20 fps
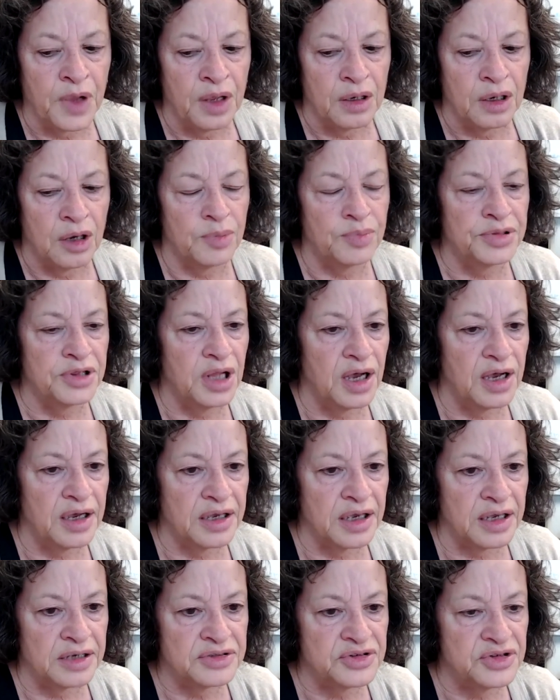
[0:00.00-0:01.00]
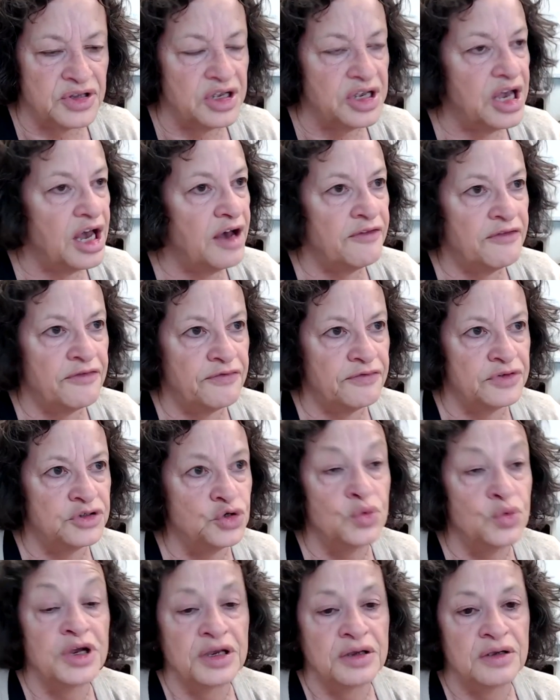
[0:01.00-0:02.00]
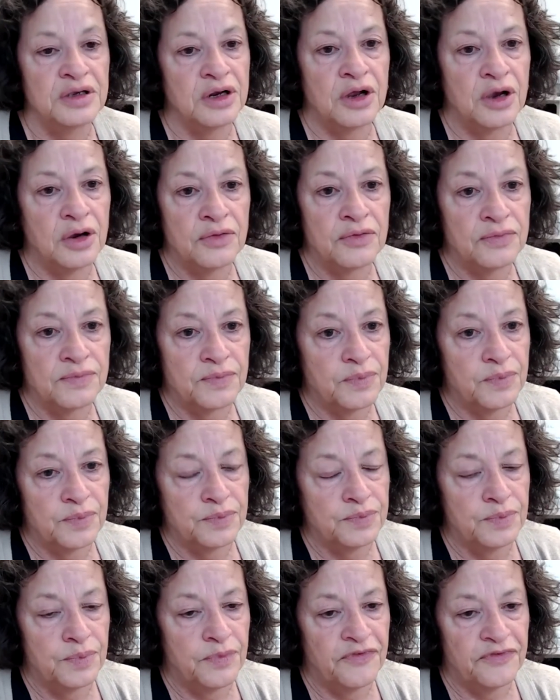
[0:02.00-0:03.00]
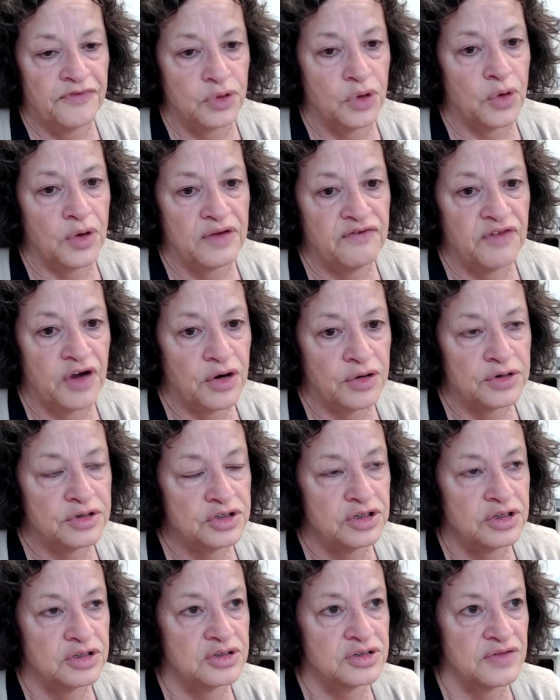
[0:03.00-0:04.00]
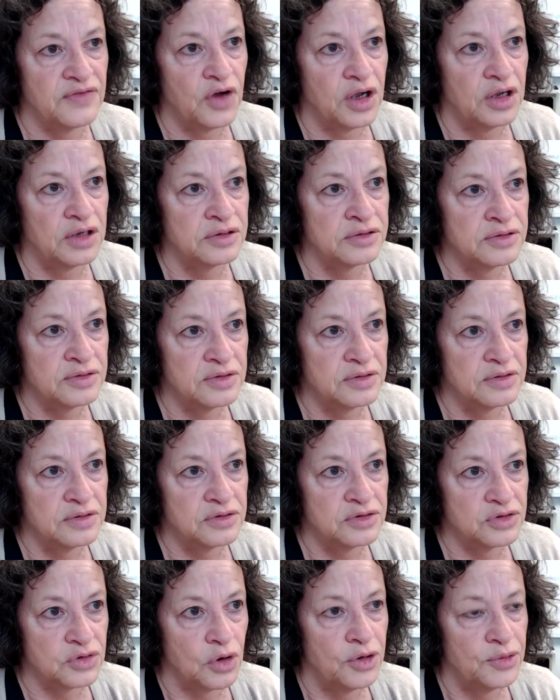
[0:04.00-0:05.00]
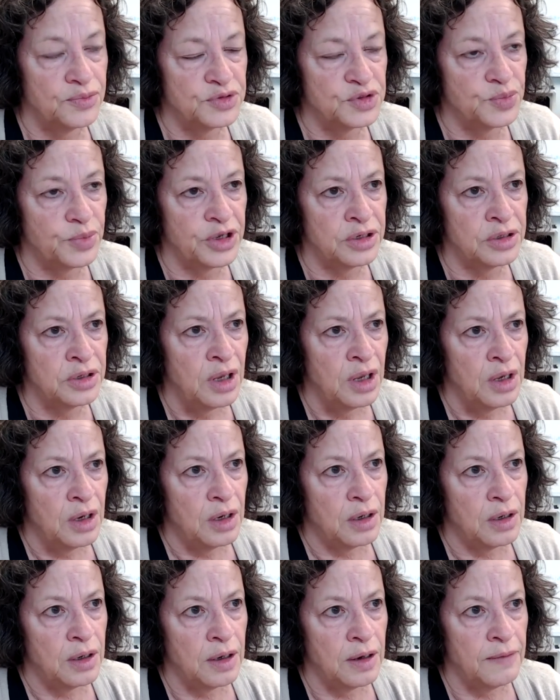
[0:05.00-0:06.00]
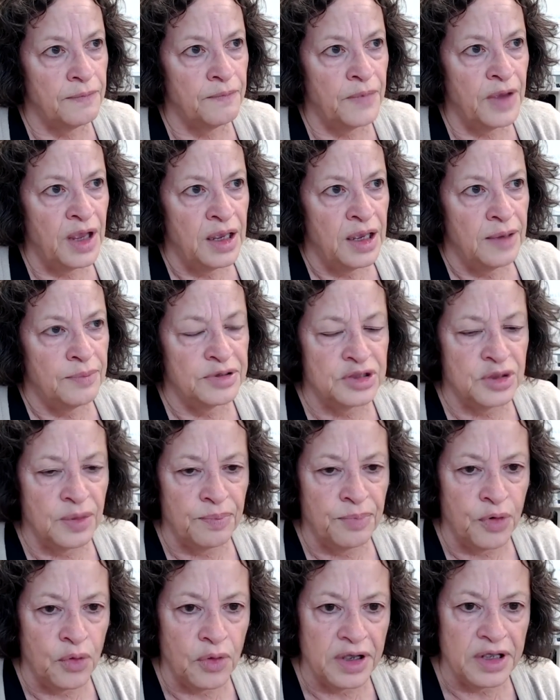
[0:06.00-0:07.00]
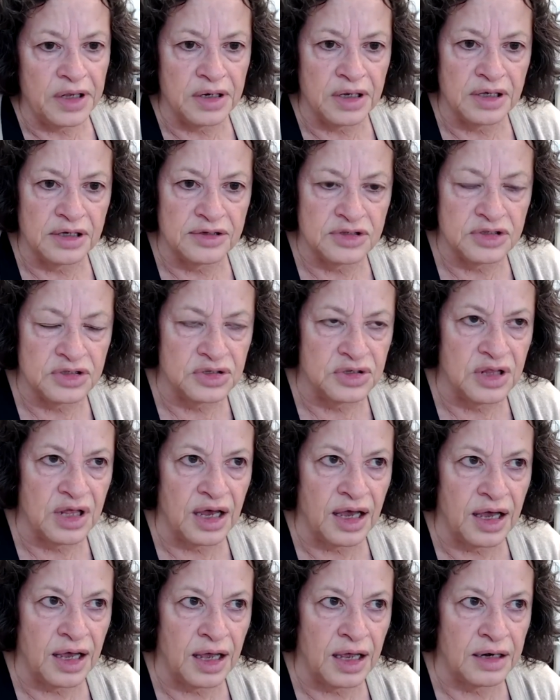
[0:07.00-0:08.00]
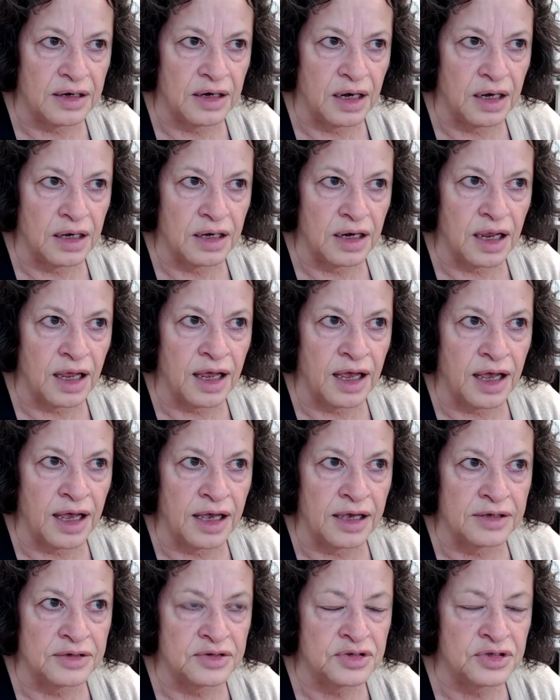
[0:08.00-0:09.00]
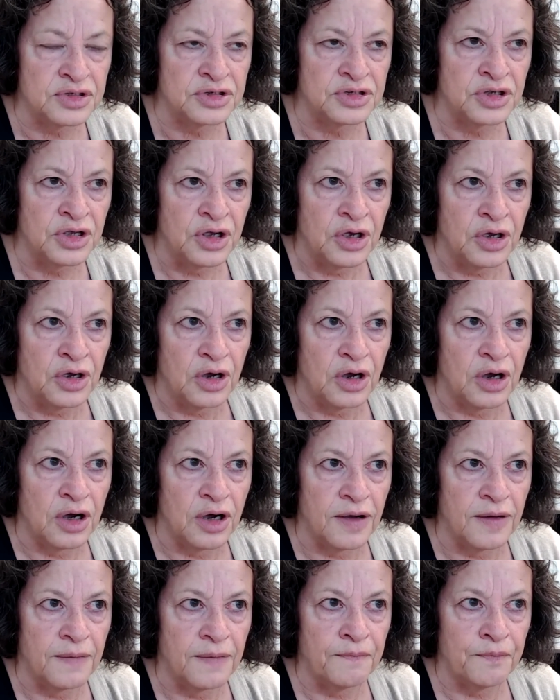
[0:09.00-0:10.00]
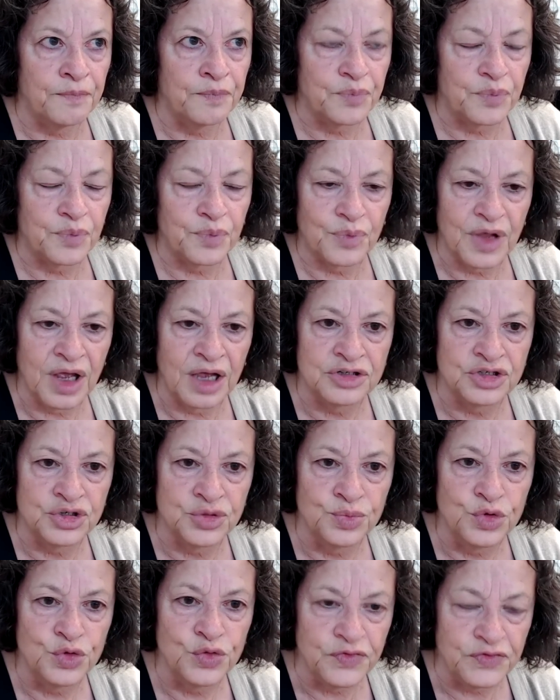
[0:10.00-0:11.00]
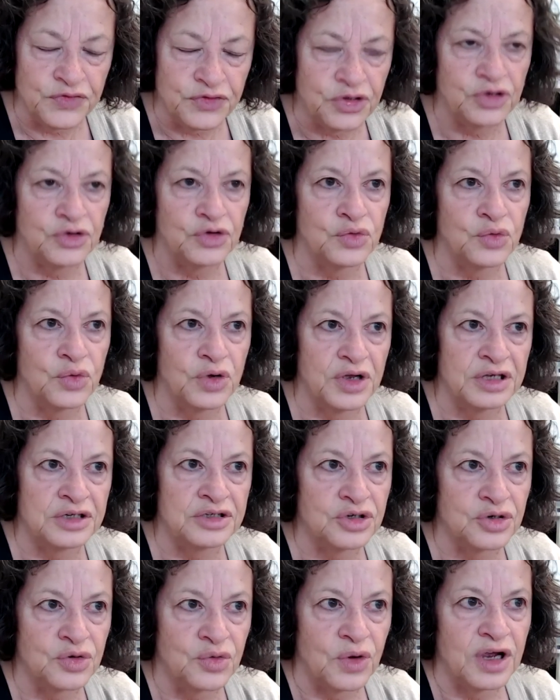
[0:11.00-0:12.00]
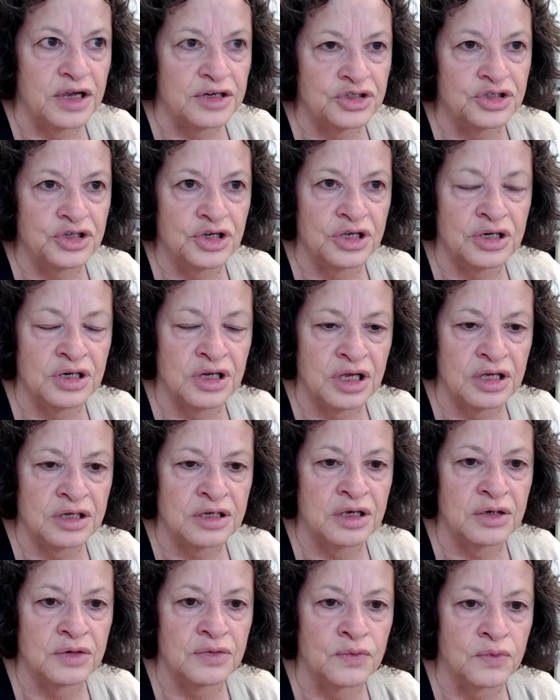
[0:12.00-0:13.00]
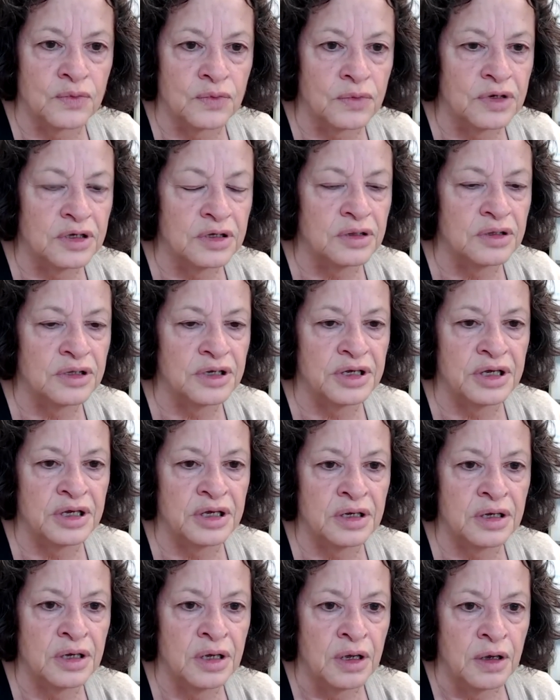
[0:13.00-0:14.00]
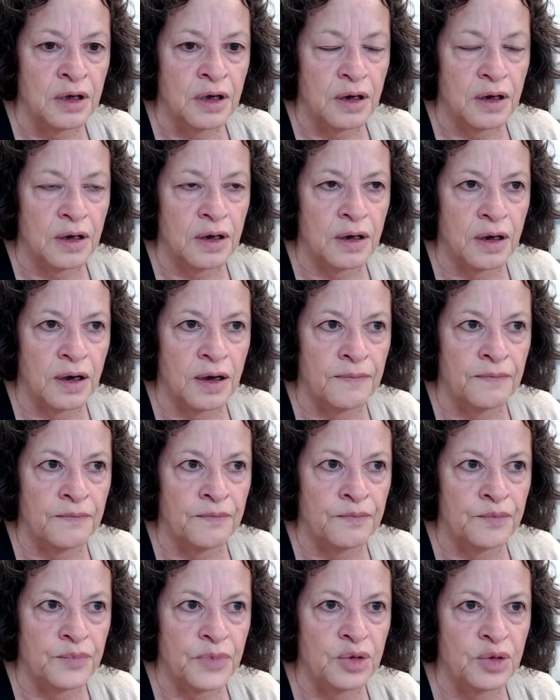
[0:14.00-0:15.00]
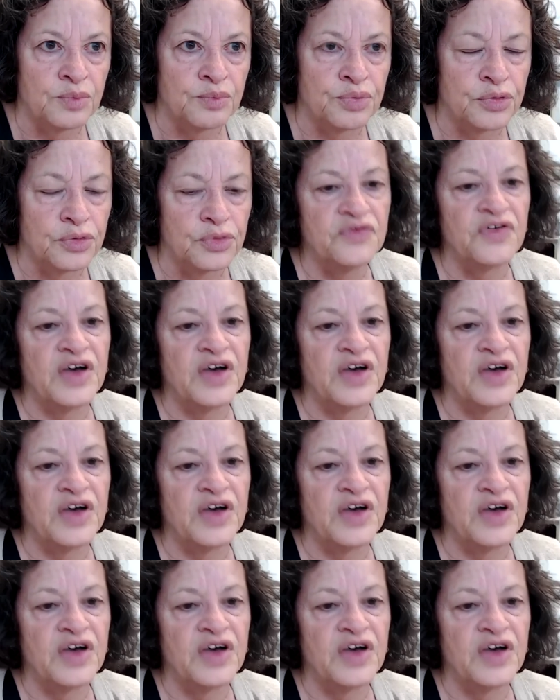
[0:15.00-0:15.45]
applying SDF, doing, fluoride varnishes of all stripes. But the point is that as you move to integration, it can really improve